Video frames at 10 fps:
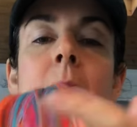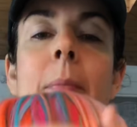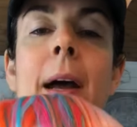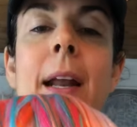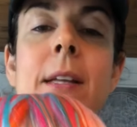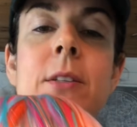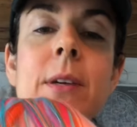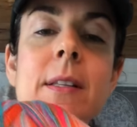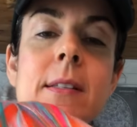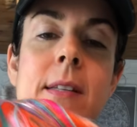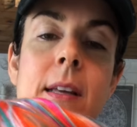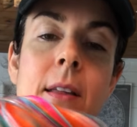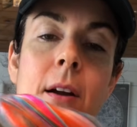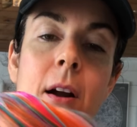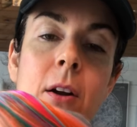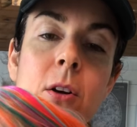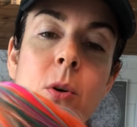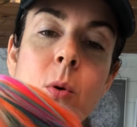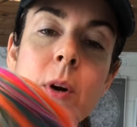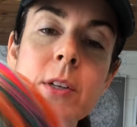But as you can see, there are
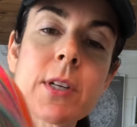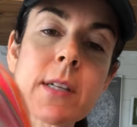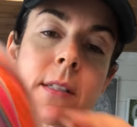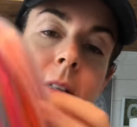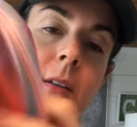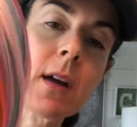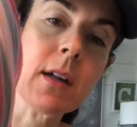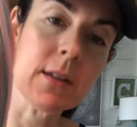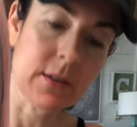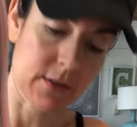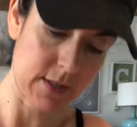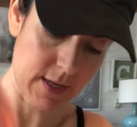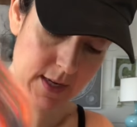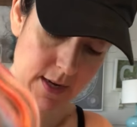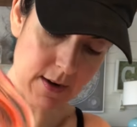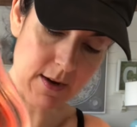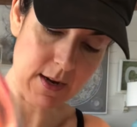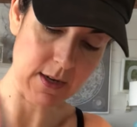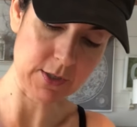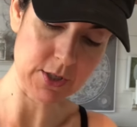gorgeous colors in here,
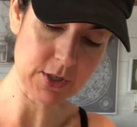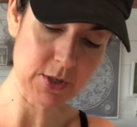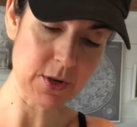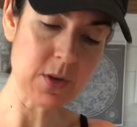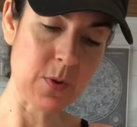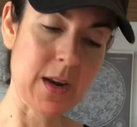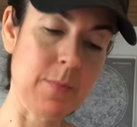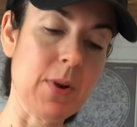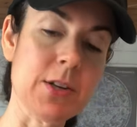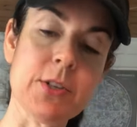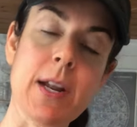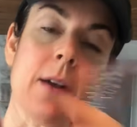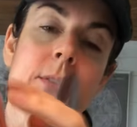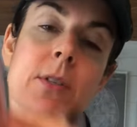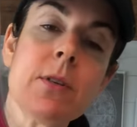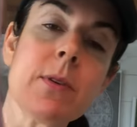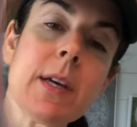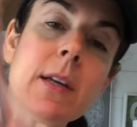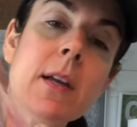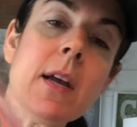and I'll just show you when I brush it out. So you
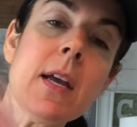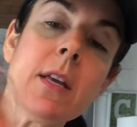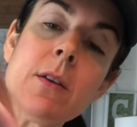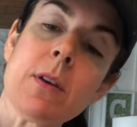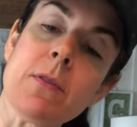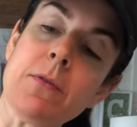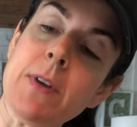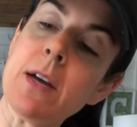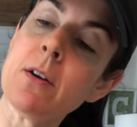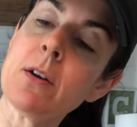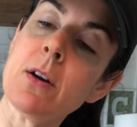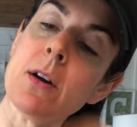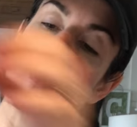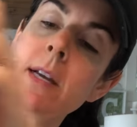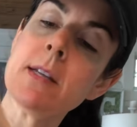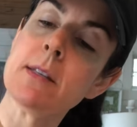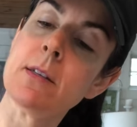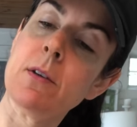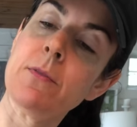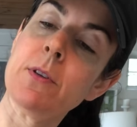can finger curl it.
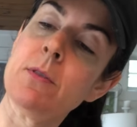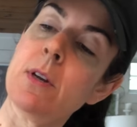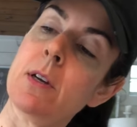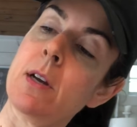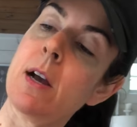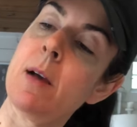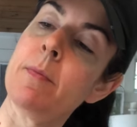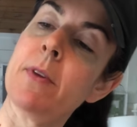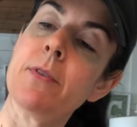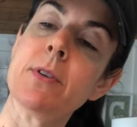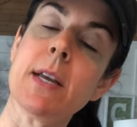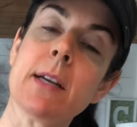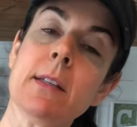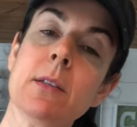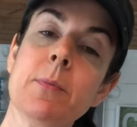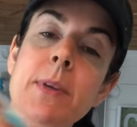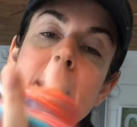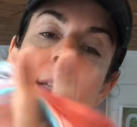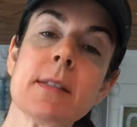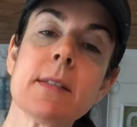So if you look, if you take a little
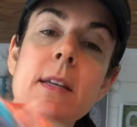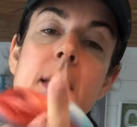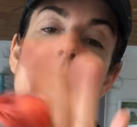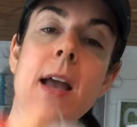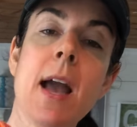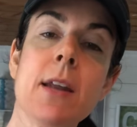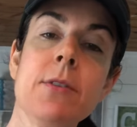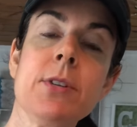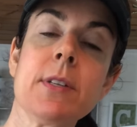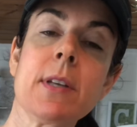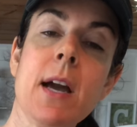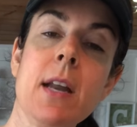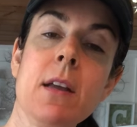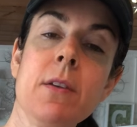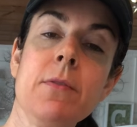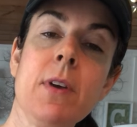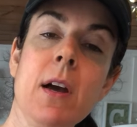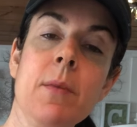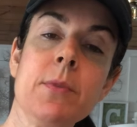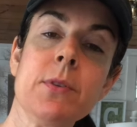piece and you just kind
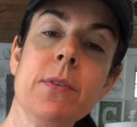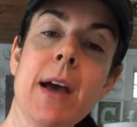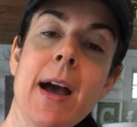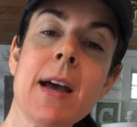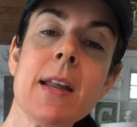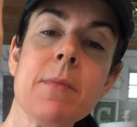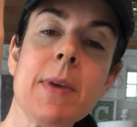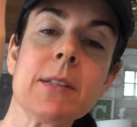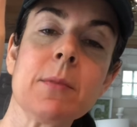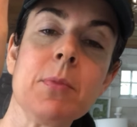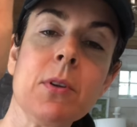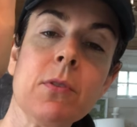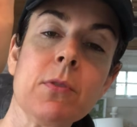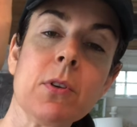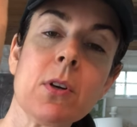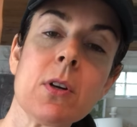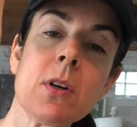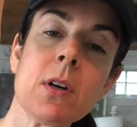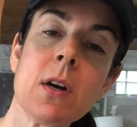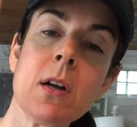of do that, it makes a beautiful
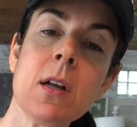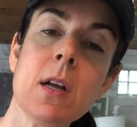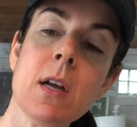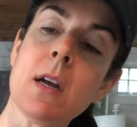curl.